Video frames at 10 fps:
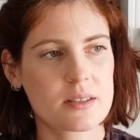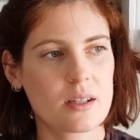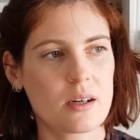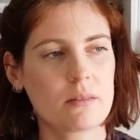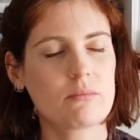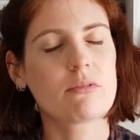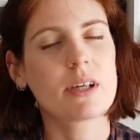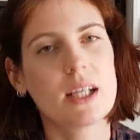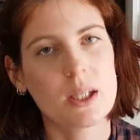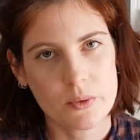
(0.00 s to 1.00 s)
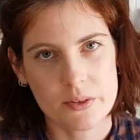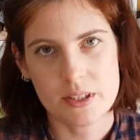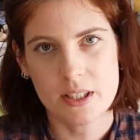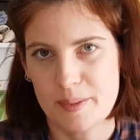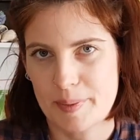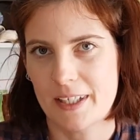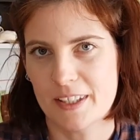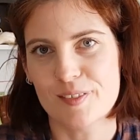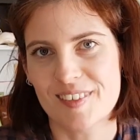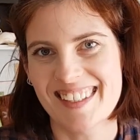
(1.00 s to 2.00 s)
I really want to knit the
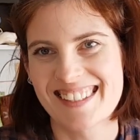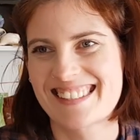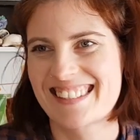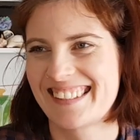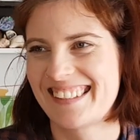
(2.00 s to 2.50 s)
Pelica vest.